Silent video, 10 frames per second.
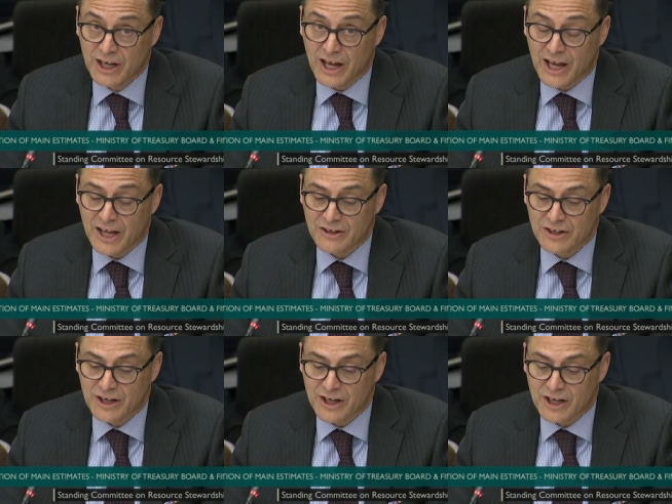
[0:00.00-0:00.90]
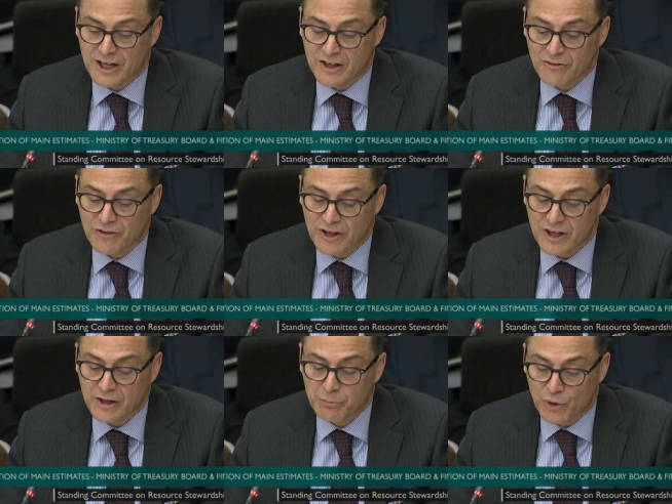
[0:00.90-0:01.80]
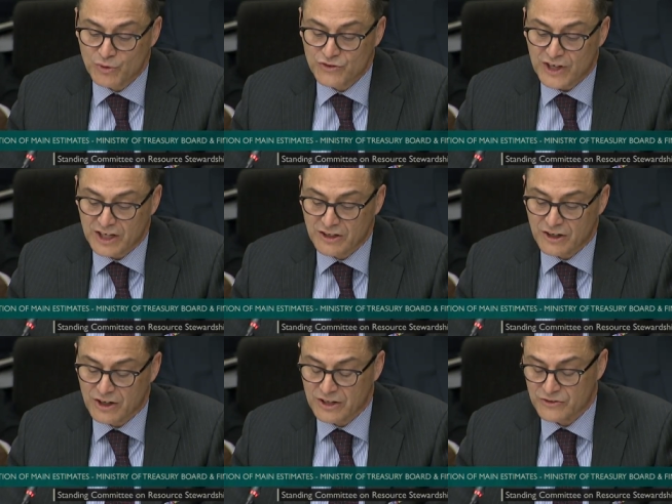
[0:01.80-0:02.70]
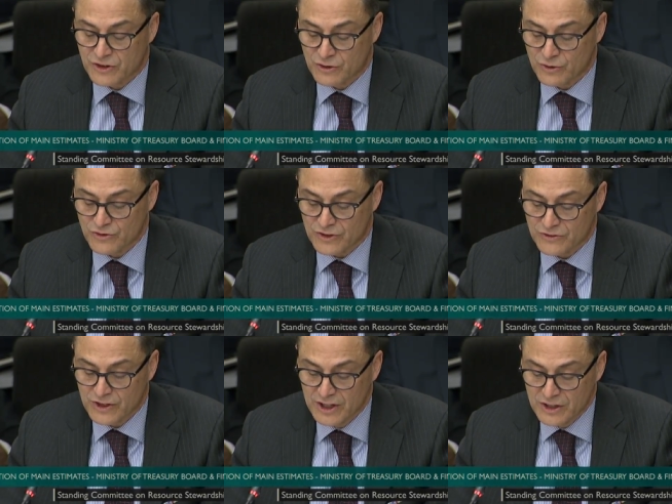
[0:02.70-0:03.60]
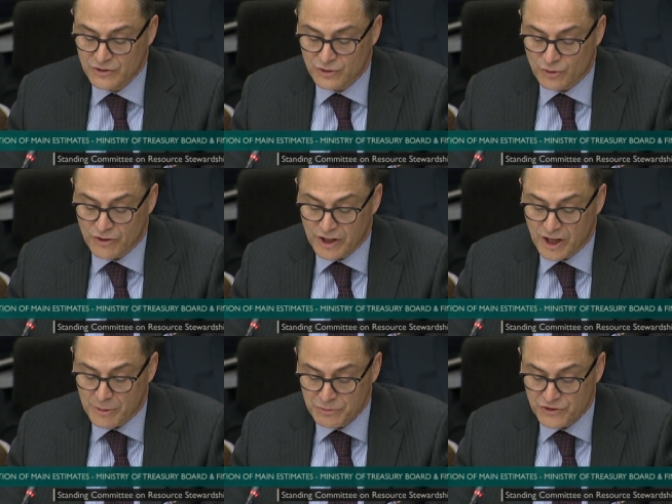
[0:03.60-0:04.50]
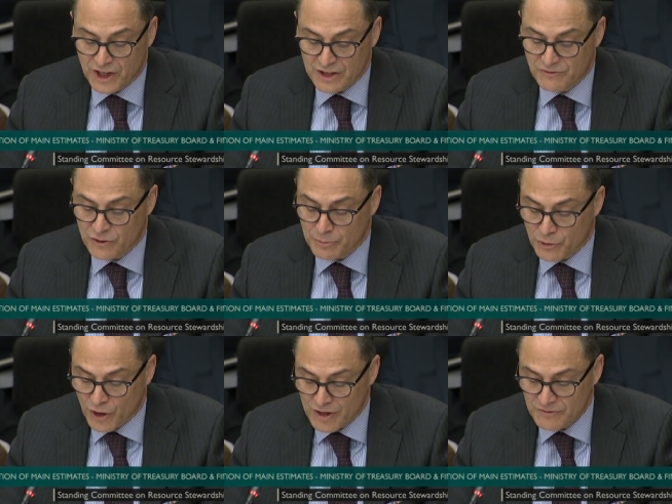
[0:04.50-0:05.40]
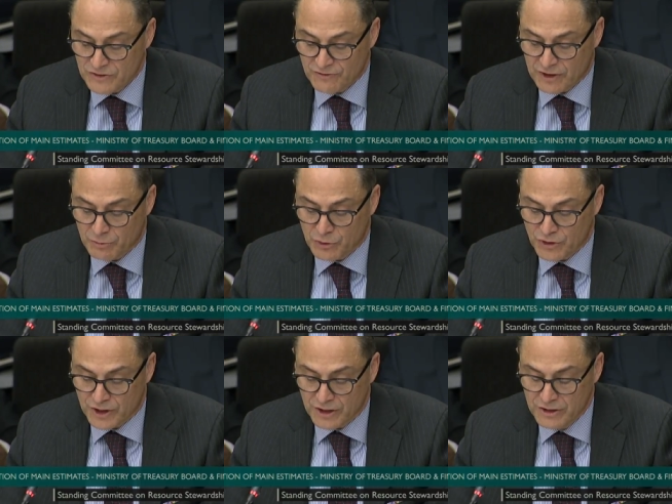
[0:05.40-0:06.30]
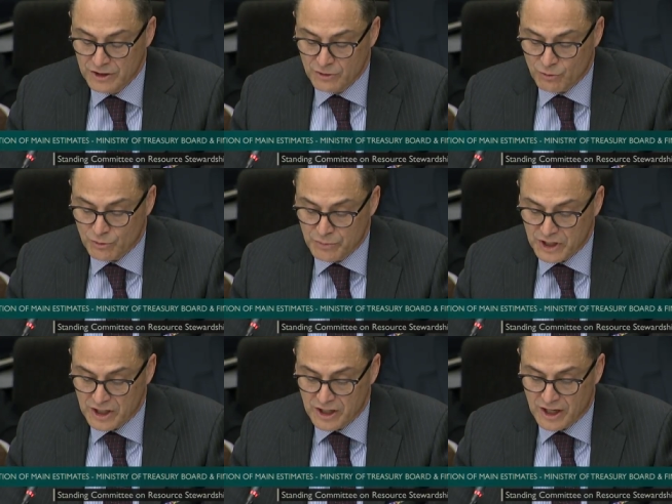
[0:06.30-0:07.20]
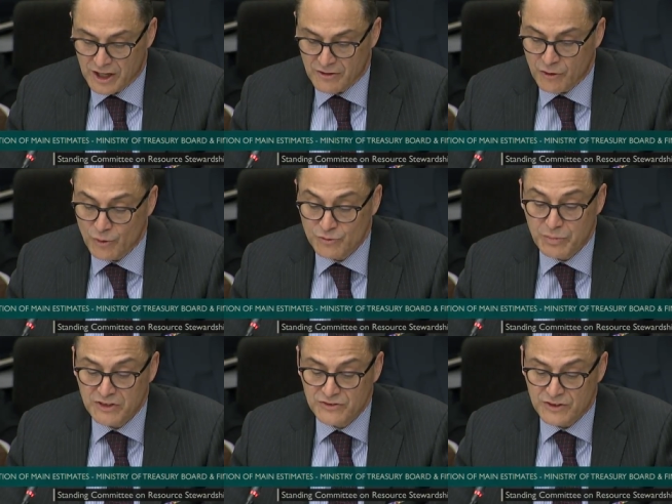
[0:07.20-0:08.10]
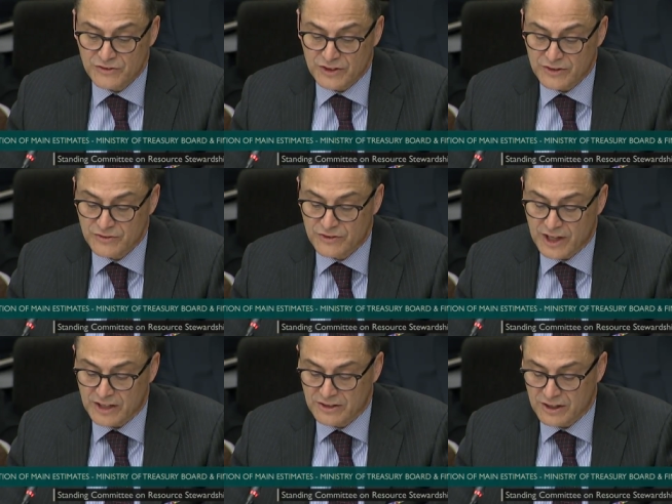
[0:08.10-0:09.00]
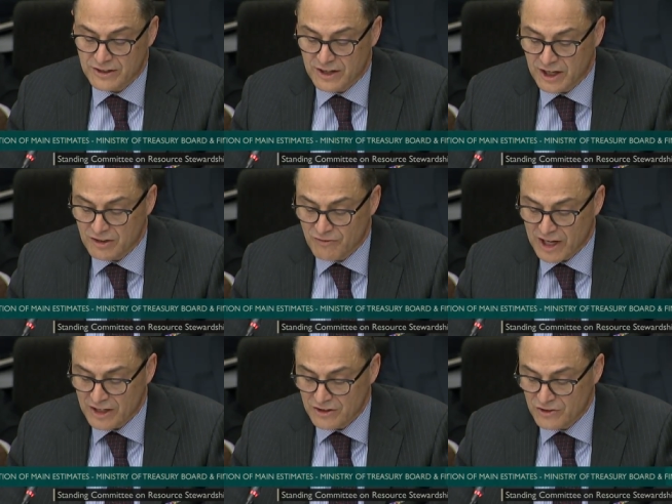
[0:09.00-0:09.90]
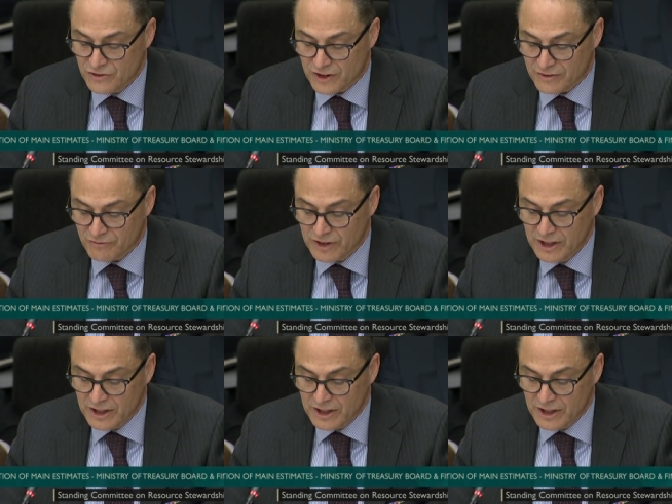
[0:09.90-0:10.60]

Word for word: and uh, the post secondary institutions. So the upside for the province of Alberta will be uh, those businesses that uh, take advantage of